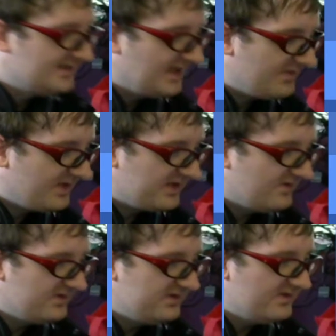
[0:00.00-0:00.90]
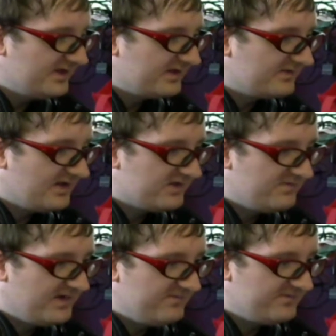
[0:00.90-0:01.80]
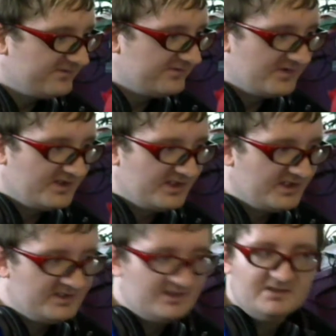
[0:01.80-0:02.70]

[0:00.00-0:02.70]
I probably can only do like a crossfade for